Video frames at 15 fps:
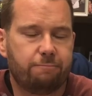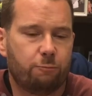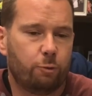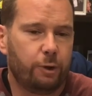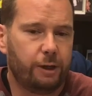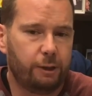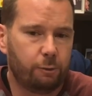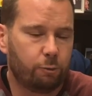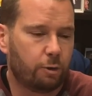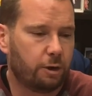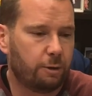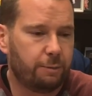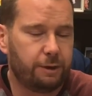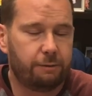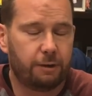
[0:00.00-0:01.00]
we want
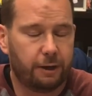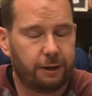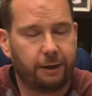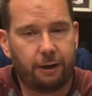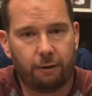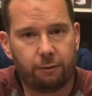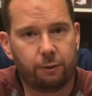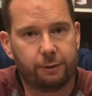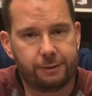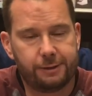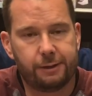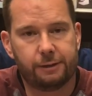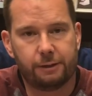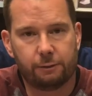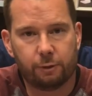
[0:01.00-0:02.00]
to be very careful and
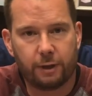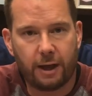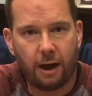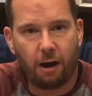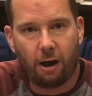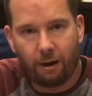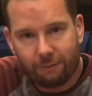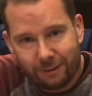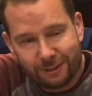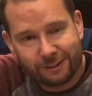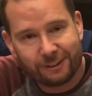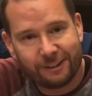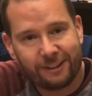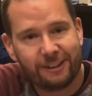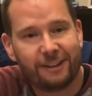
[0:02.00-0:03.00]
sensitive with that,
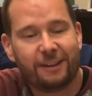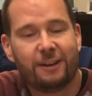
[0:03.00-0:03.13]
obviously.